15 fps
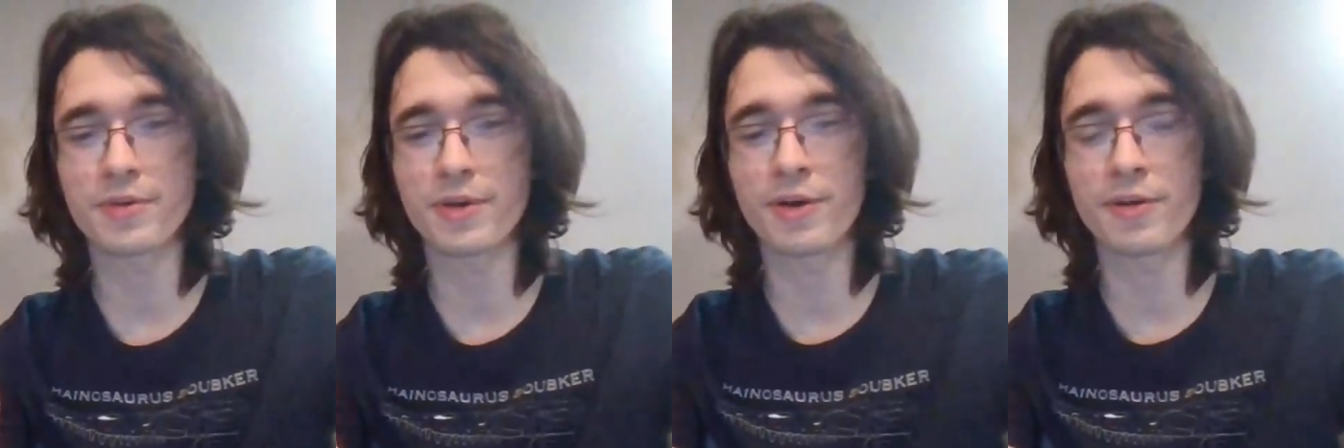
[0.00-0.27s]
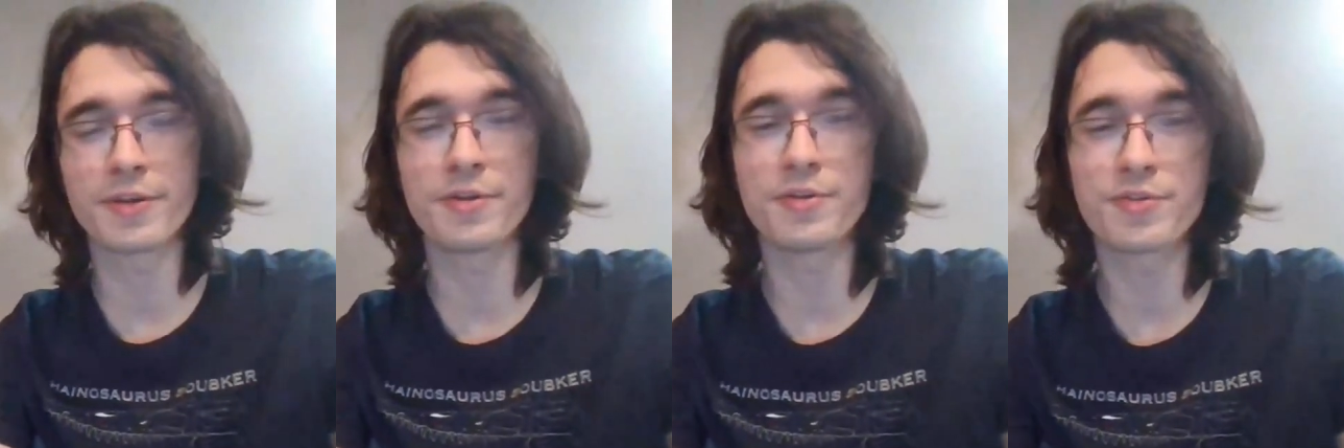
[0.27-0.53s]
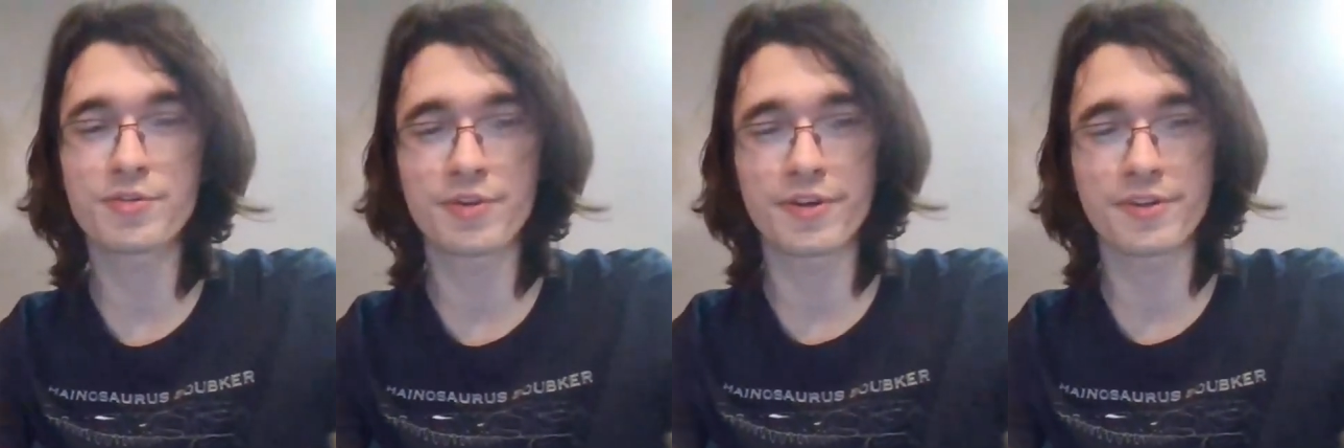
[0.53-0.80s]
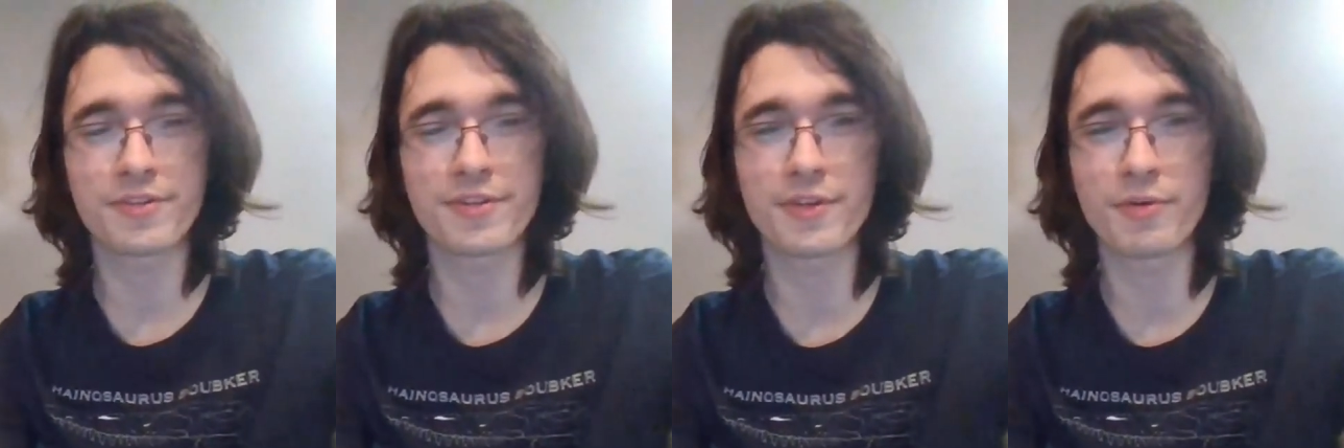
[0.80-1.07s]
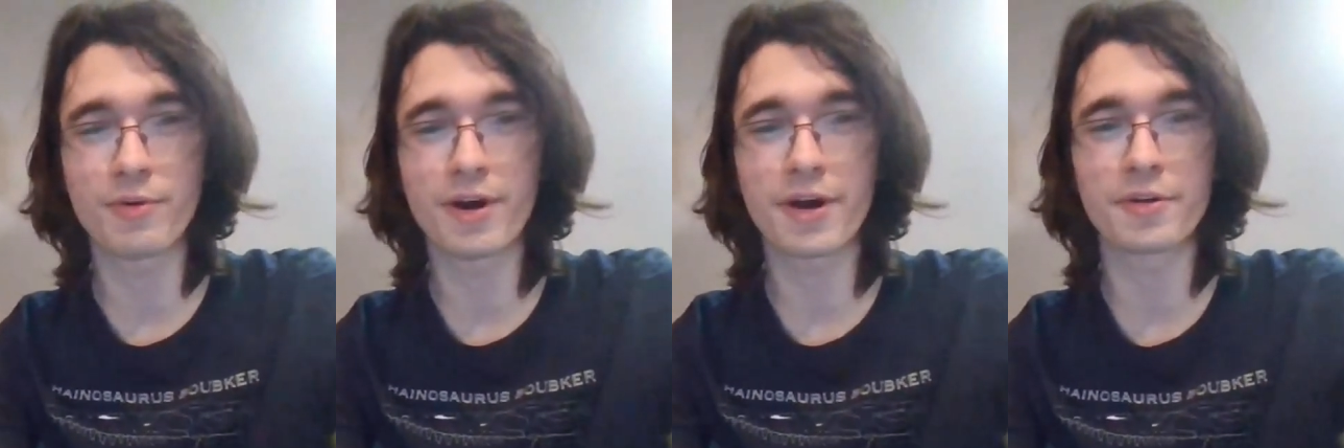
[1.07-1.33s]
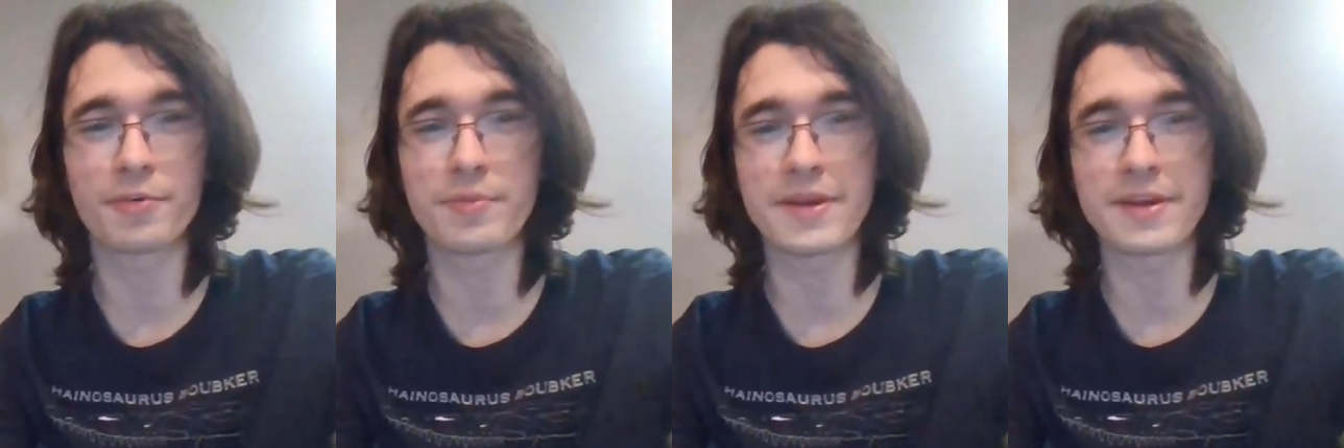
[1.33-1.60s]
all the nutrients in the
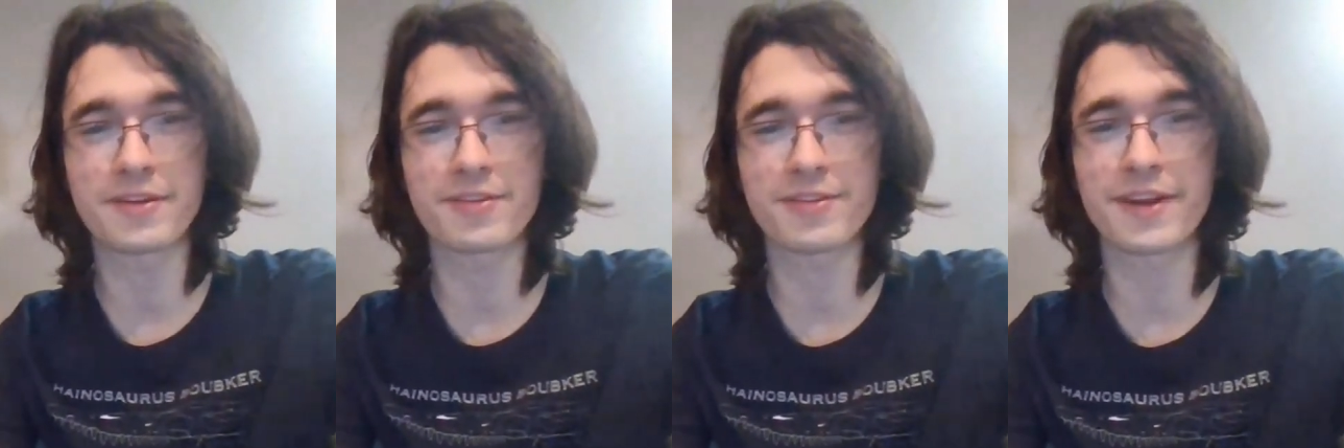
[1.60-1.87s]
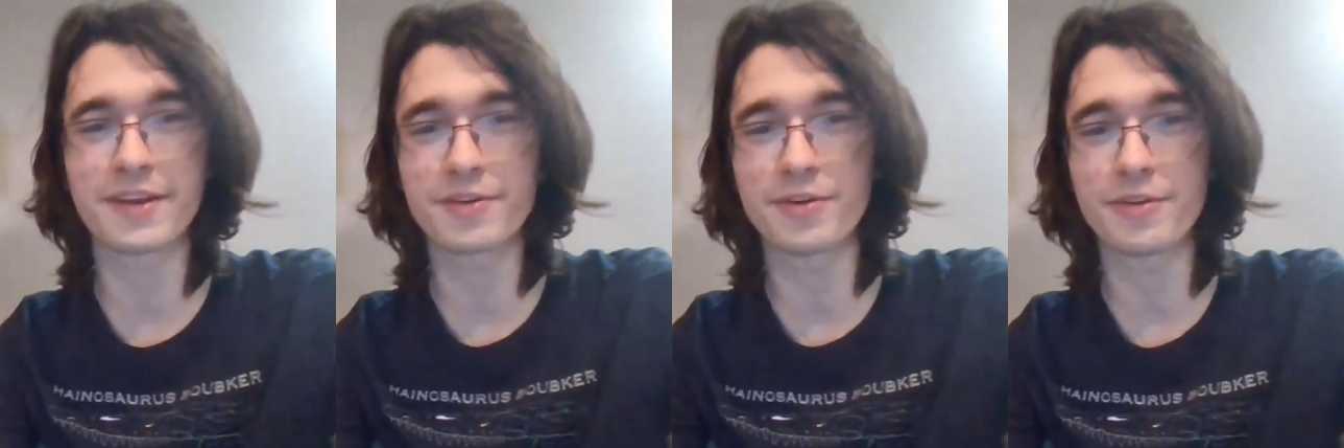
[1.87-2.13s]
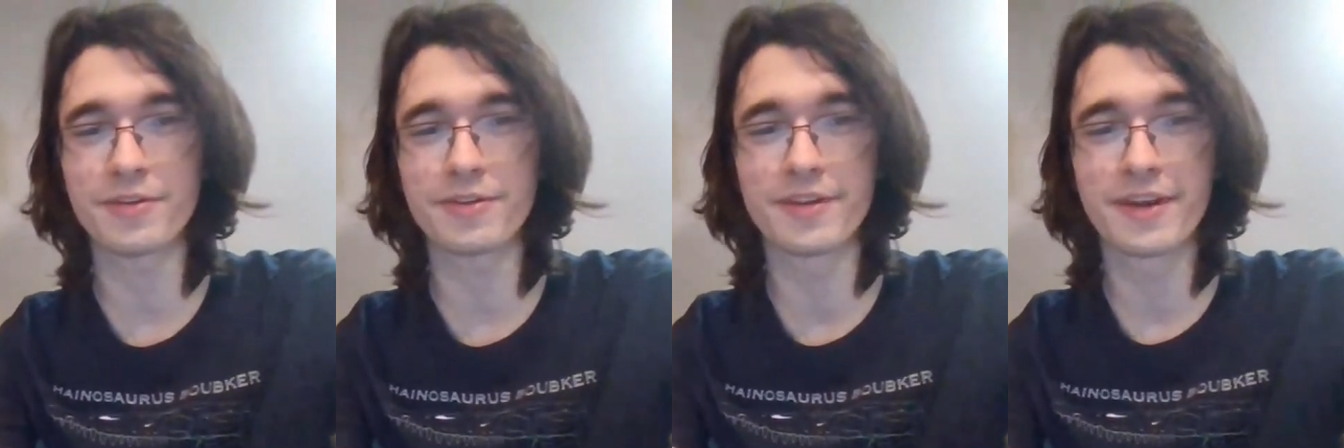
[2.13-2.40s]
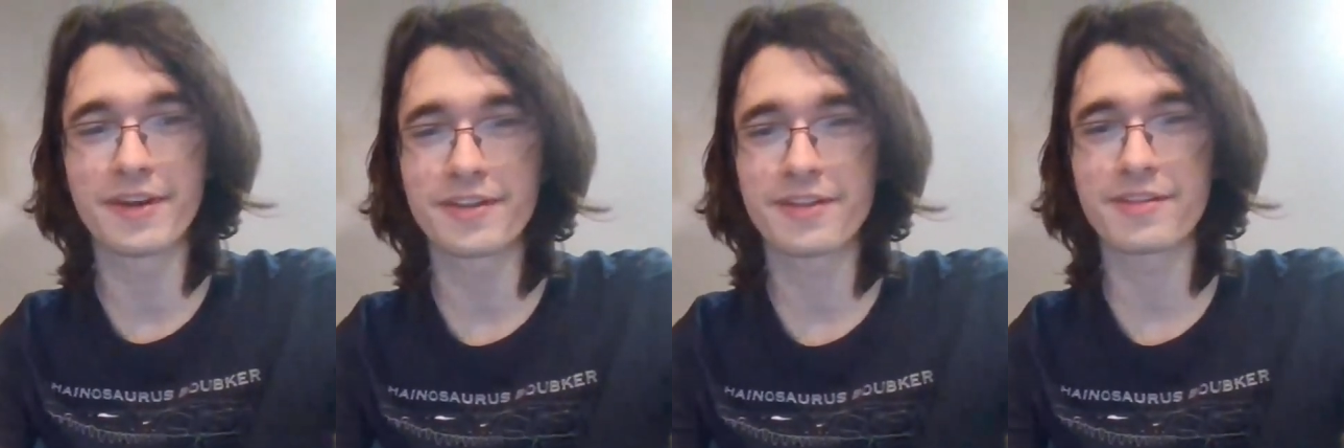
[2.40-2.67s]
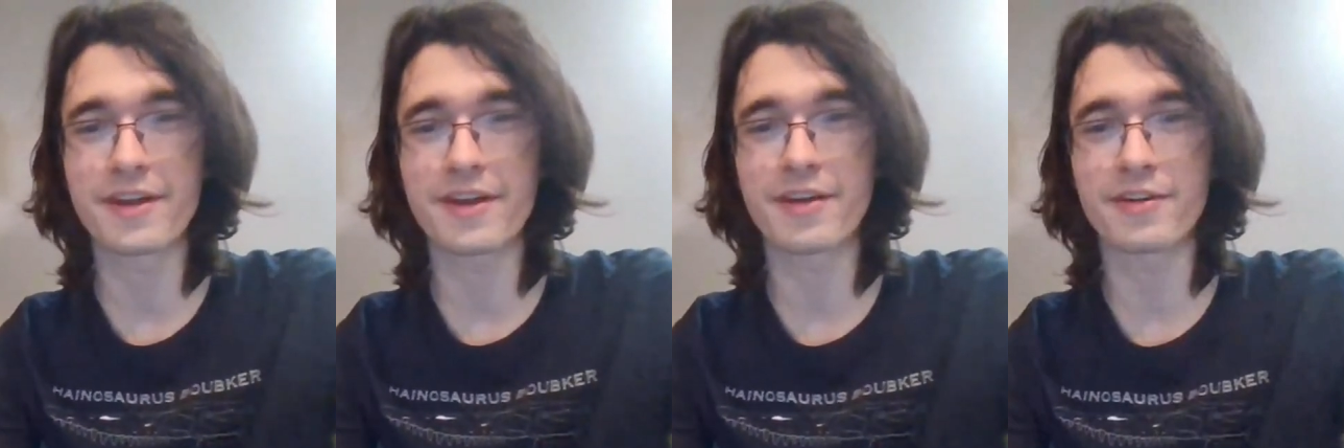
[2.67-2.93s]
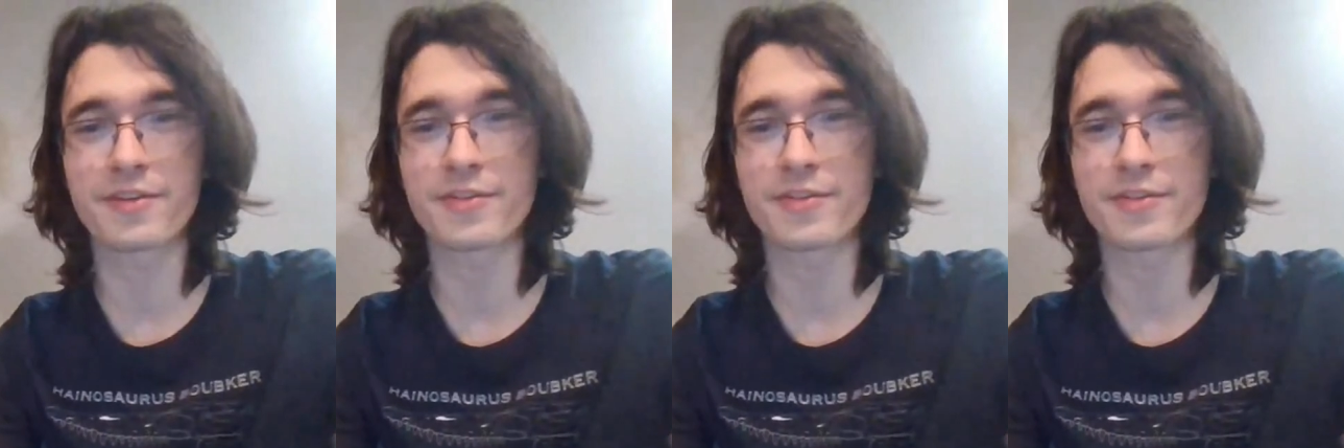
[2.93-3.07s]
water being cycled there,